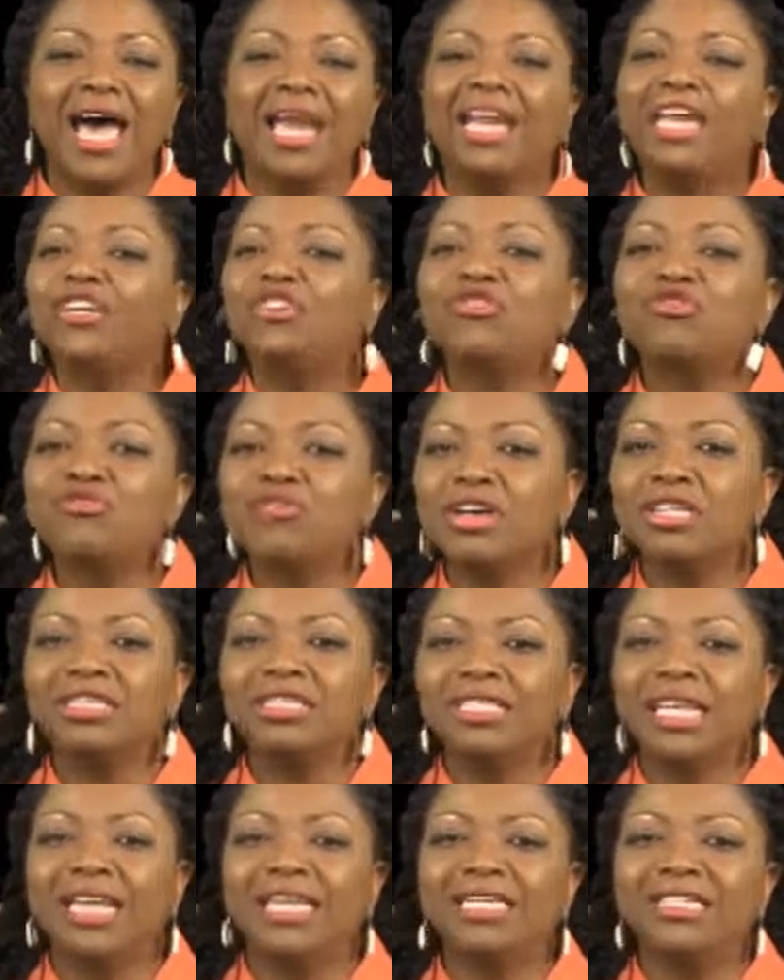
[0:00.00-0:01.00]
And I
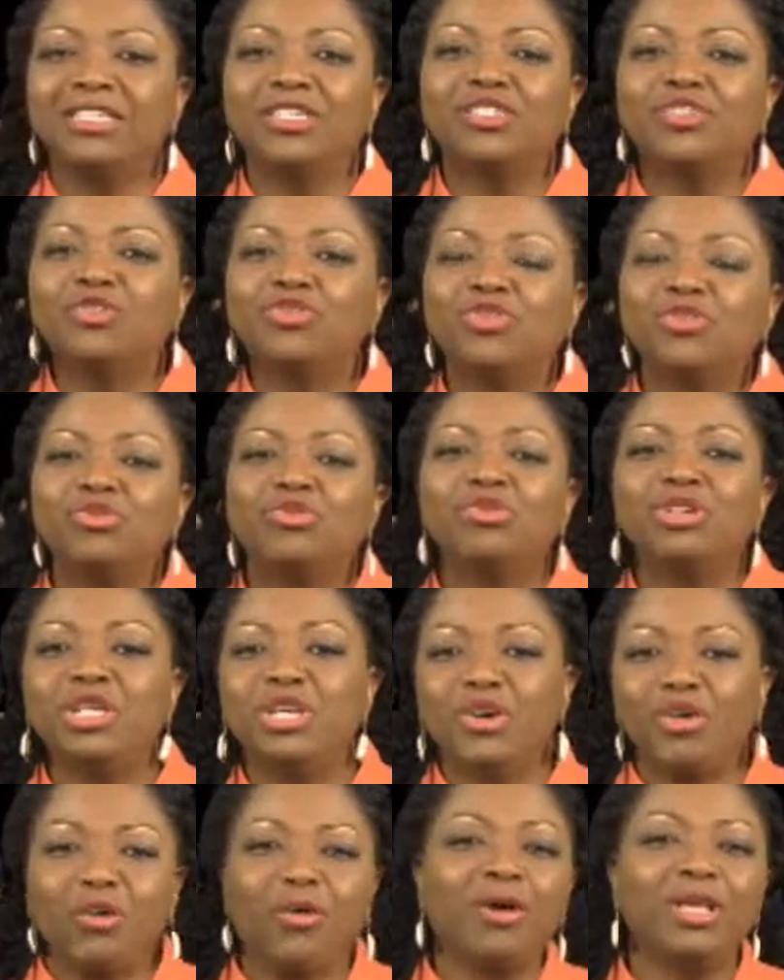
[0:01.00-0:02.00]
trust that it is truly
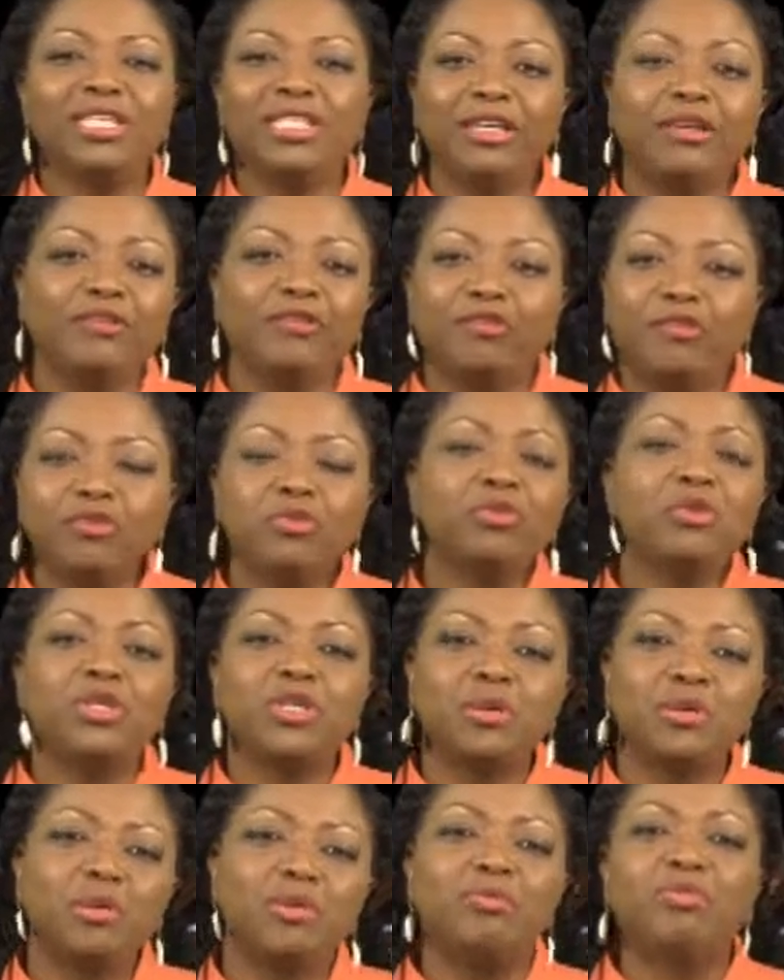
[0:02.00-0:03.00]
causing
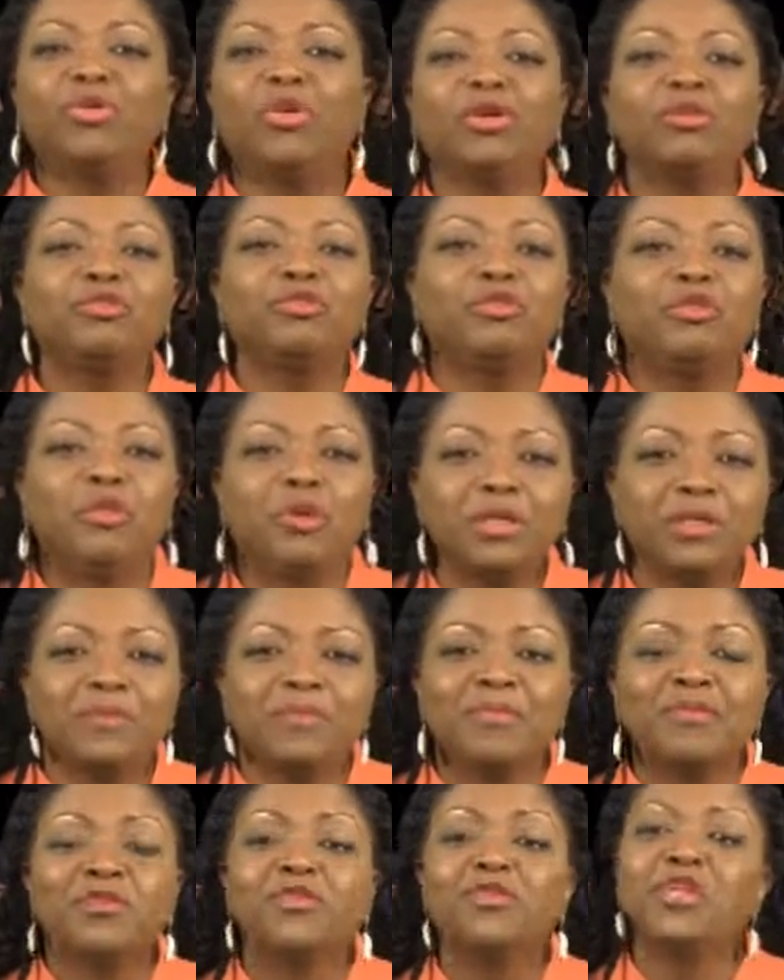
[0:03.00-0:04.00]
fruit to be brought forth
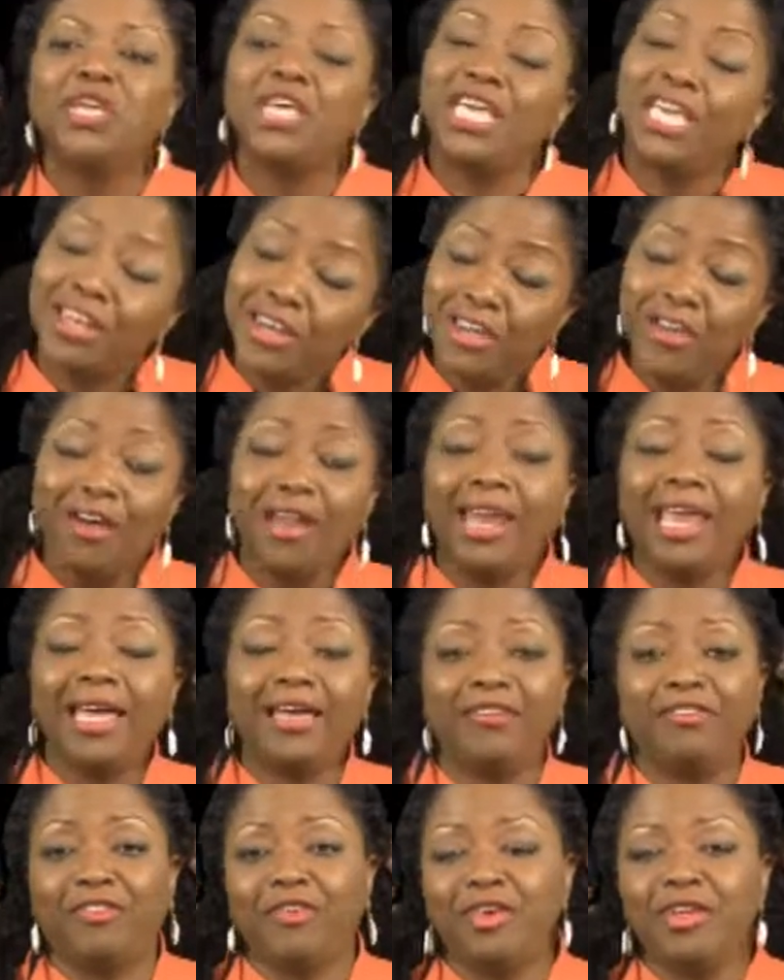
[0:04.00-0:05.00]
in your
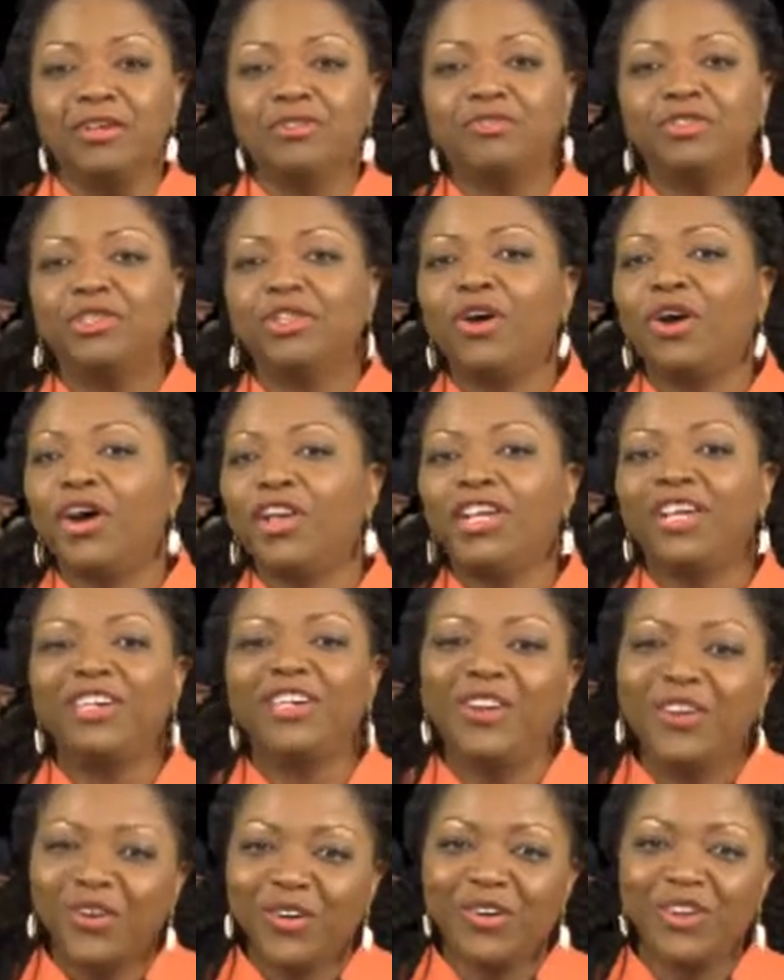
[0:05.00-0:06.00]
life for the honor
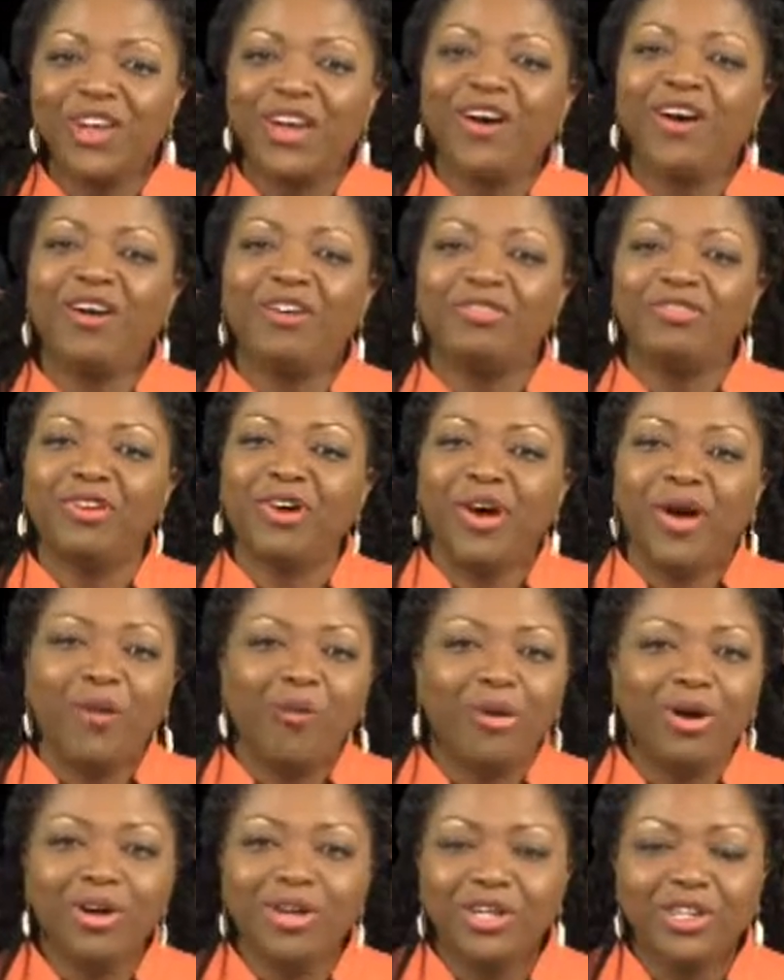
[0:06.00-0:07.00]
and glory of
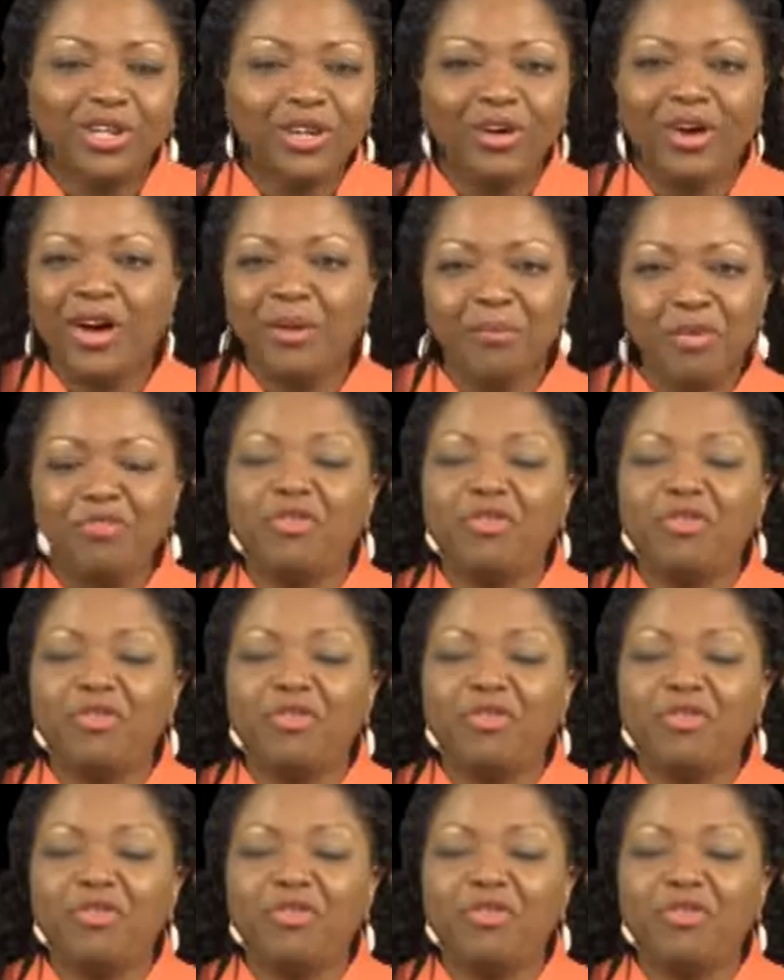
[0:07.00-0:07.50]
our God.